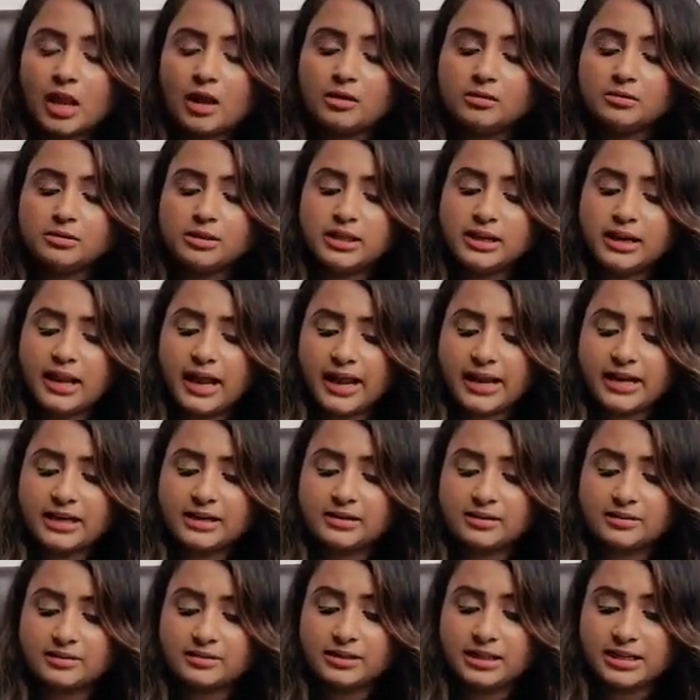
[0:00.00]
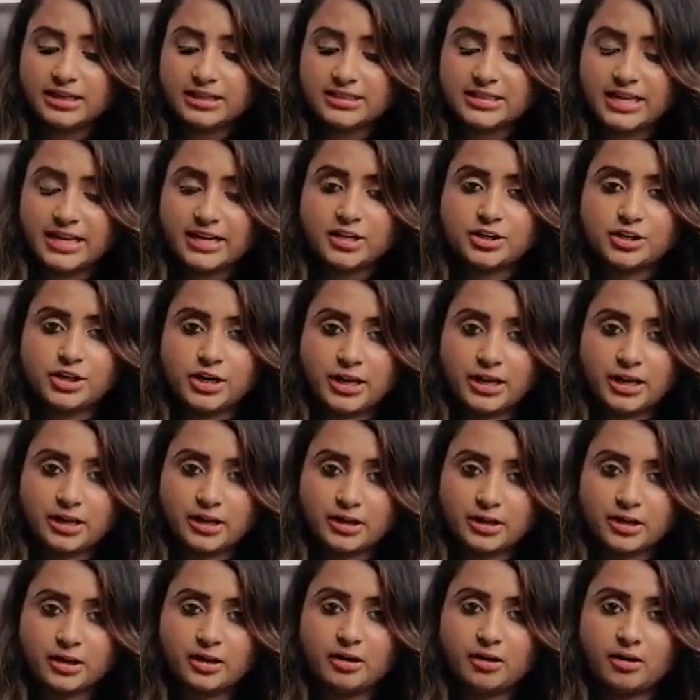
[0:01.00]
the light that is
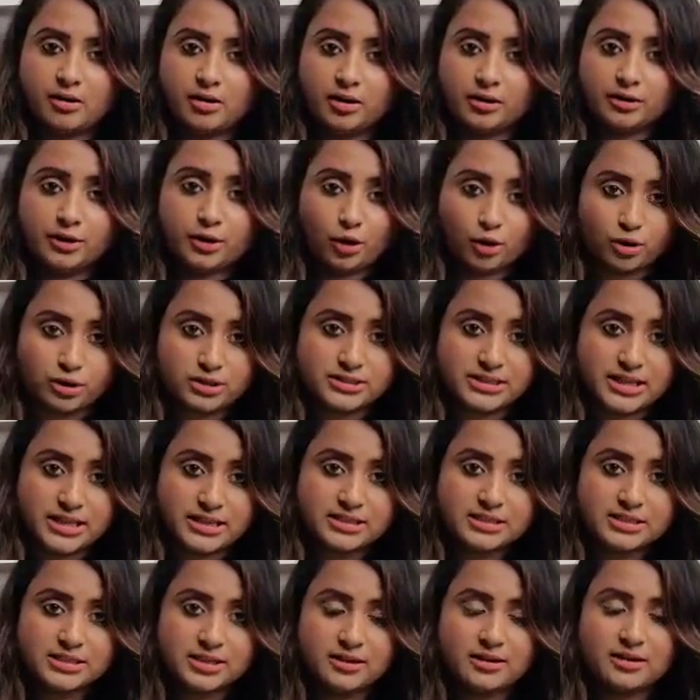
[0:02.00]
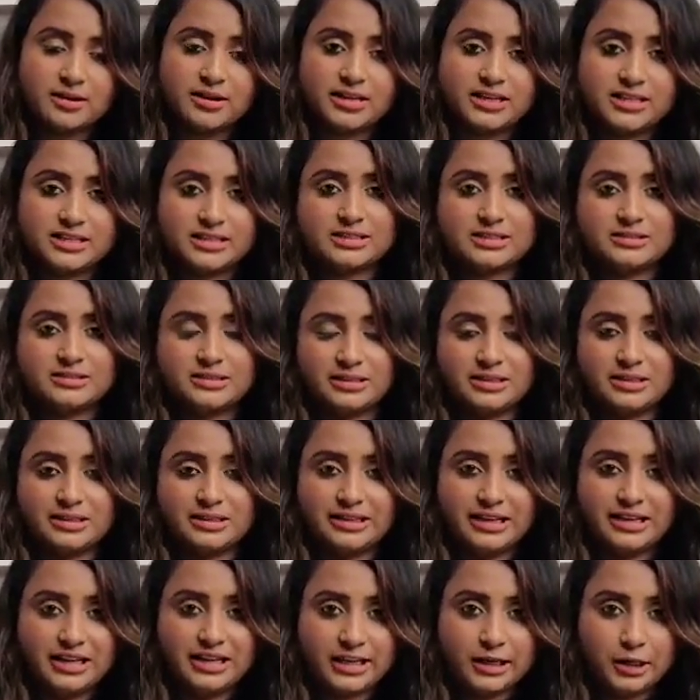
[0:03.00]
entering your sensor is
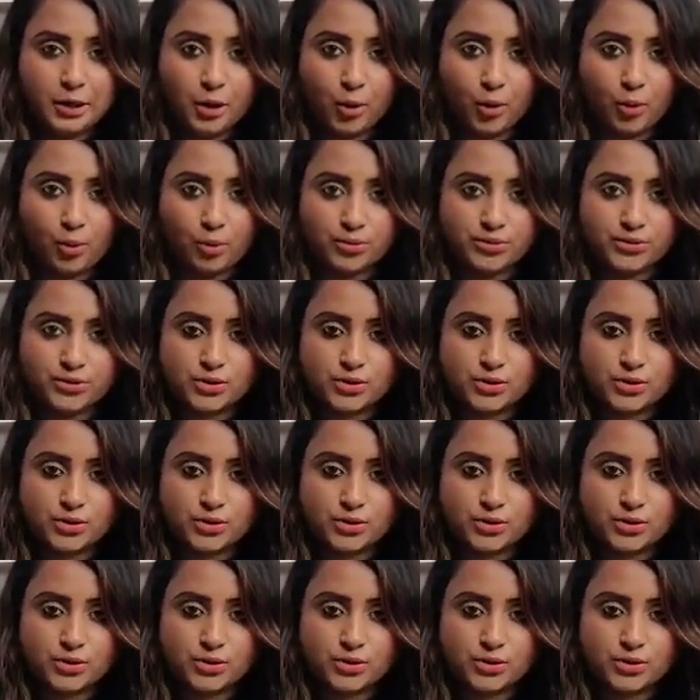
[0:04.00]
really low,